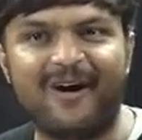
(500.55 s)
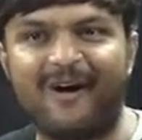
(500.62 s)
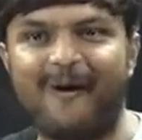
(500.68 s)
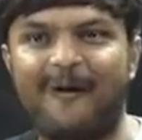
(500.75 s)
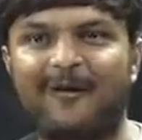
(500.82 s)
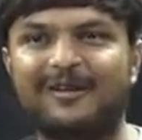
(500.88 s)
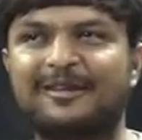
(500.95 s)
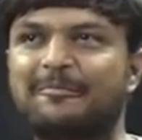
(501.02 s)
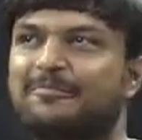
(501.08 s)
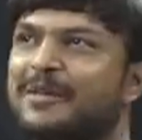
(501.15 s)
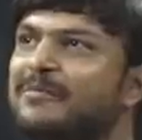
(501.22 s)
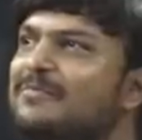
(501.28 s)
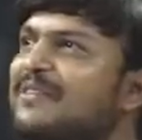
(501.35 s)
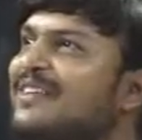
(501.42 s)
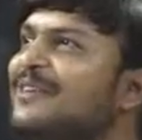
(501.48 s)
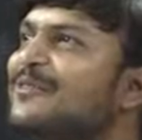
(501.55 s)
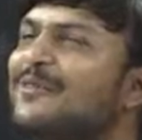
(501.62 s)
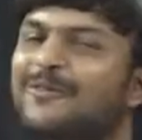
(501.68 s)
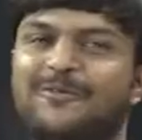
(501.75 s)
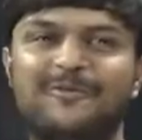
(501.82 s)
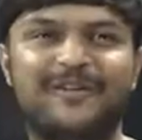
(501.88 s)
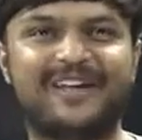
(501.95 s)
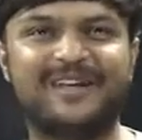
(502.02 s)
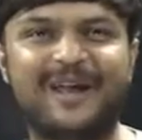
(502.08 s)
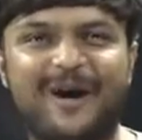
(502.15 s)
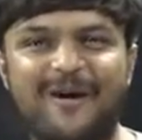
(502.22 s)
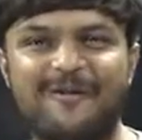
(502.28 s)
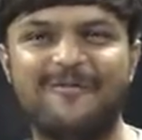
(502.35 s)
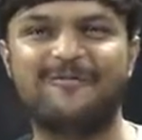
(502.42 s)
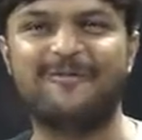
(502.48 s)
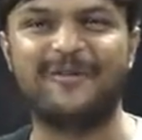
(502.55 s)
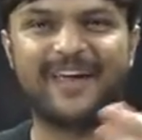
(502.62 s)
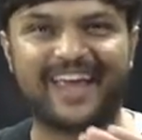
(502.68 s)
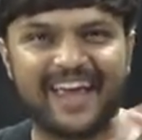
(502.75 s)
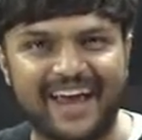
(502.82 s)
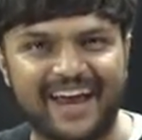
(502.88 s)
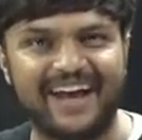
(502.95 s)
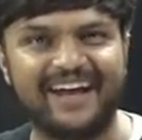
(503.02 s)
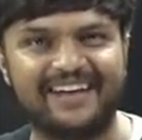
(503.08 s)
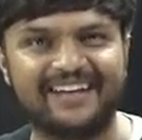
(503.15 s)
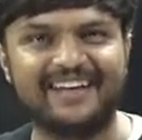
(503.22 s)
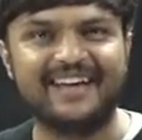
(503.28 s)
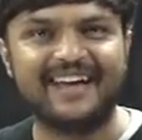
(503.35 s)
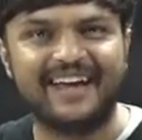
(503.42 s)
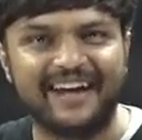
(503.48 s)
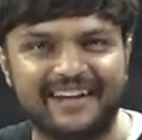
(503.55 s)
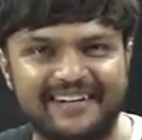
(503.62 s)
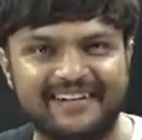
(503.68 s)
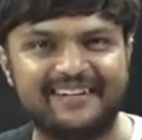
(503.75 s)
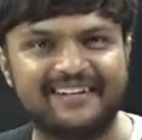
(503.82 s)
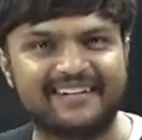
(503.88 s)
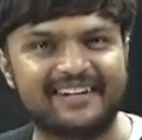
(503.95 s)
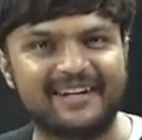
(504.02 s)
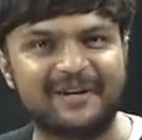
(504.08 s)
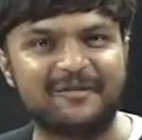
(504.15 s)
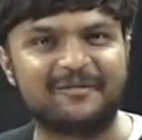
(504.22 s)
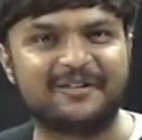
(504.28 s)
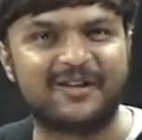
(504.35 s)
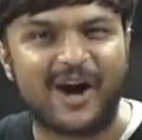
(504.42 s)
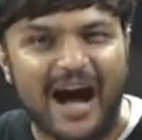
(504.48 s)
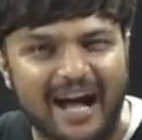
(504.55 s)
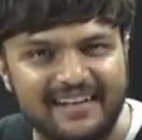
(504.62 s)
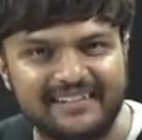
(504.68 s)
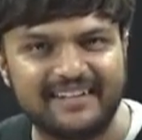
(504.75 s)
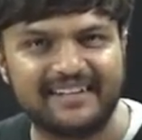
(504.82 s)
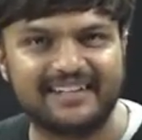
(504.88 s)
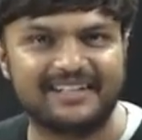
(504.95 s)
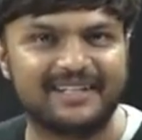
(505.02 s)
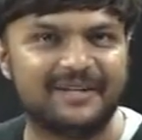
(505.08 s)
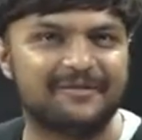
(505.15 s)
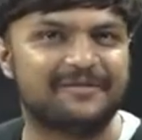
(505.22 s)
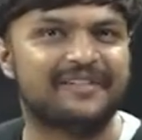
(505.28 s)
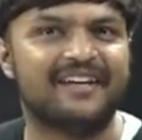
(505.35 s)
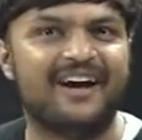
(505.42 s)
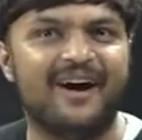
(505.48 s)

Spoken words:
all the people who we love, we hate, Hitler lived, Gandhi lived,